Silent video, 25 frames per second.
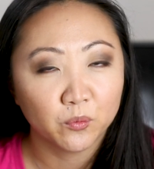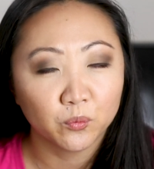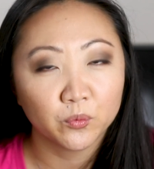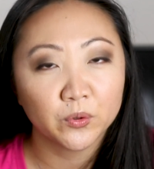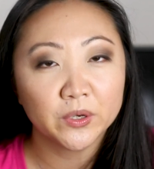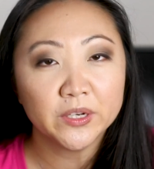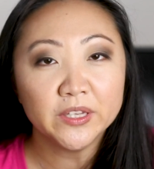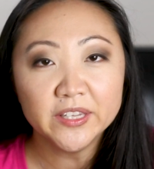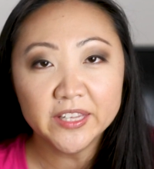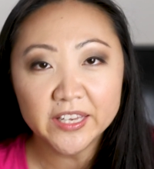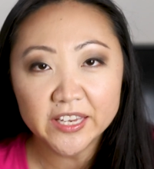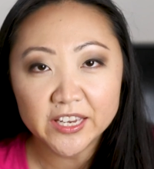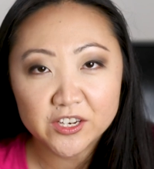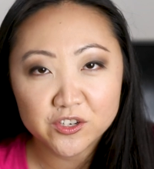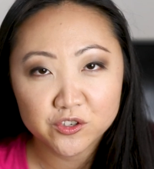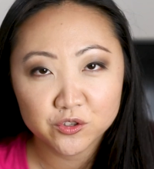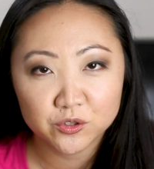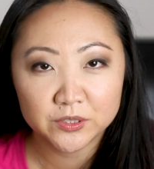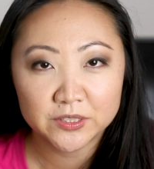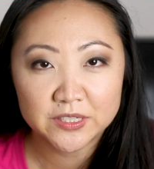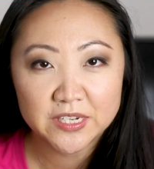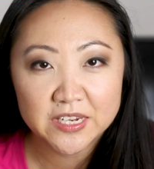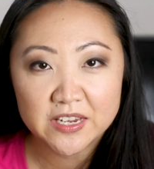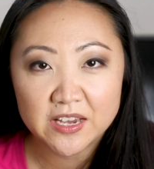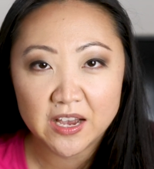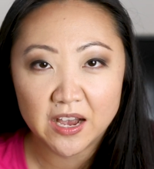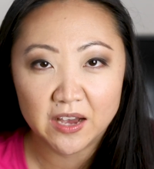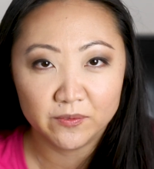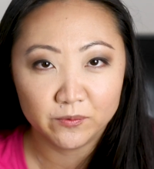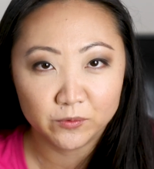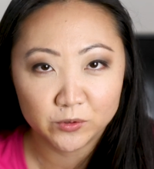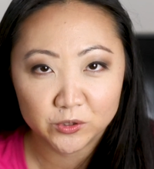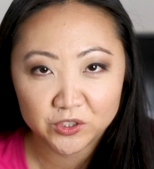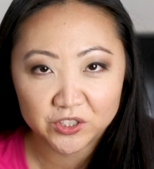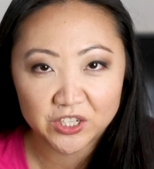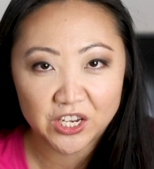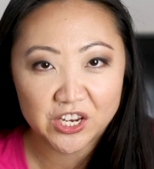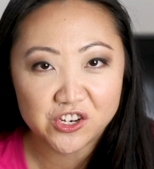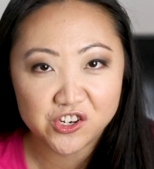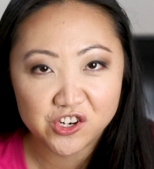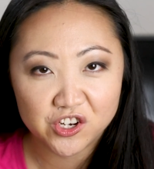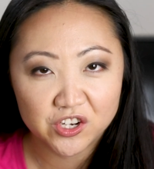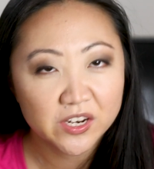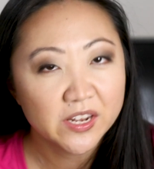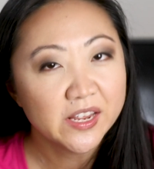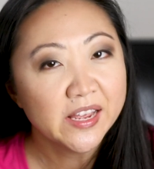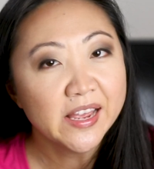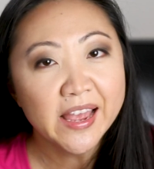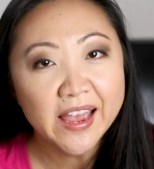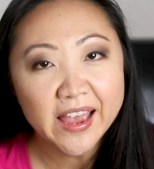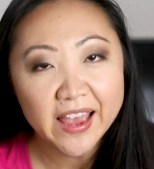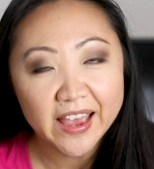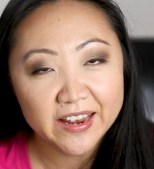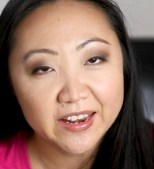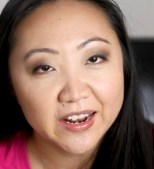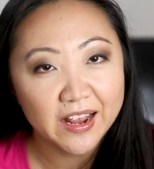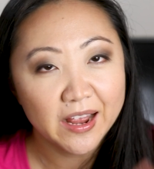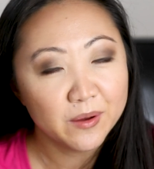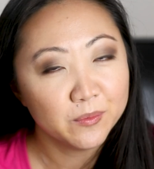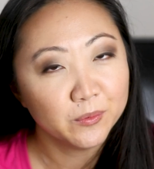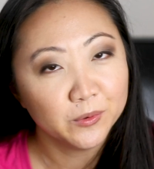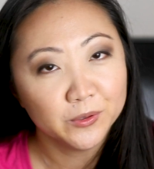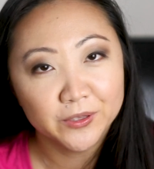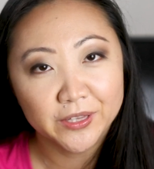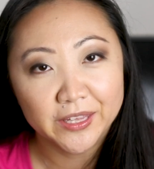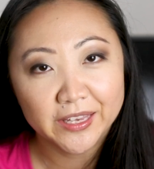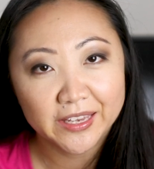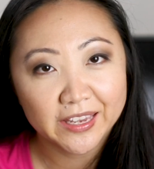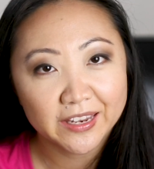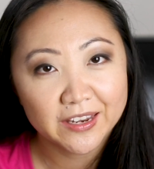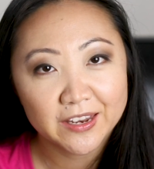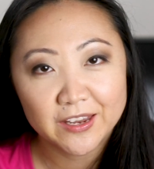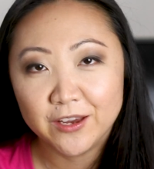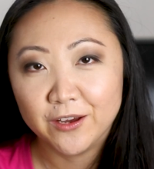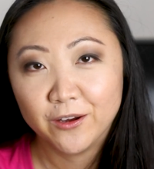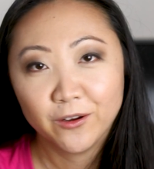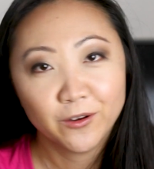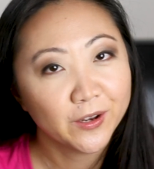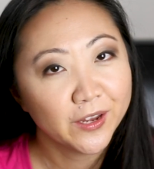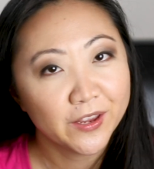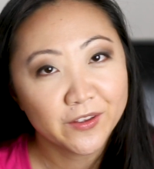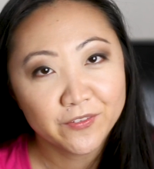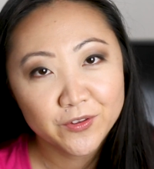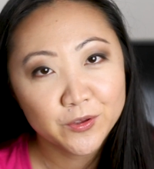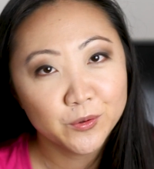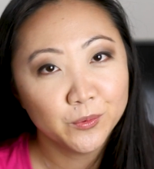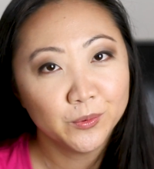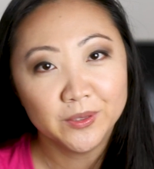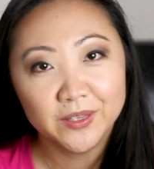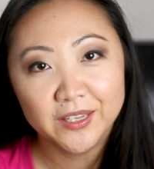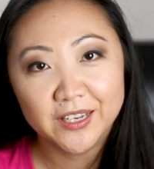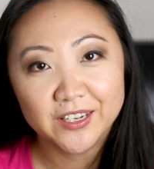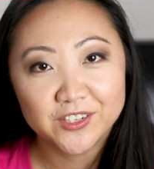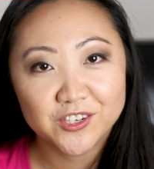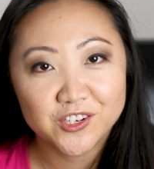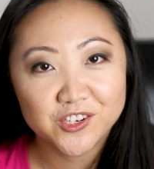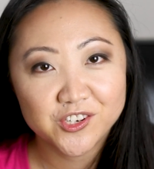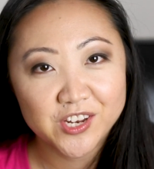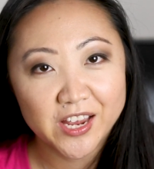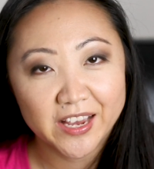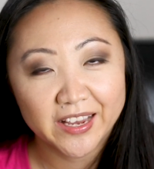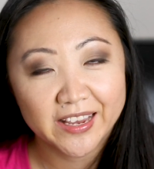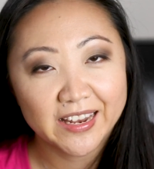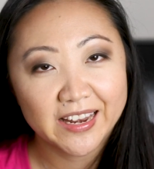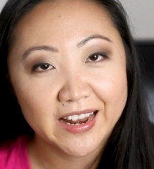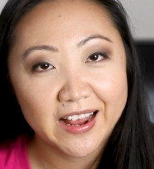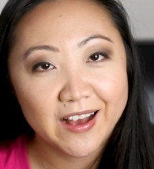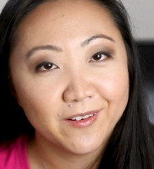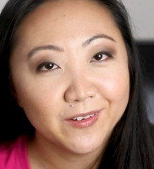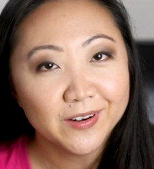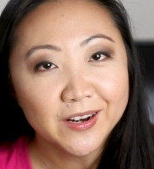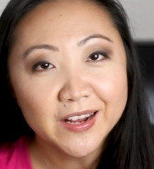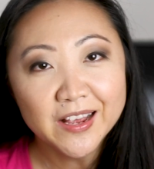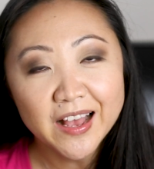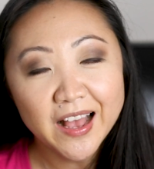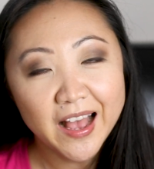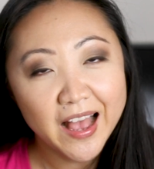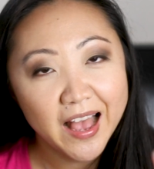Really interesting conversation, and I will link it here if you would like to check it out.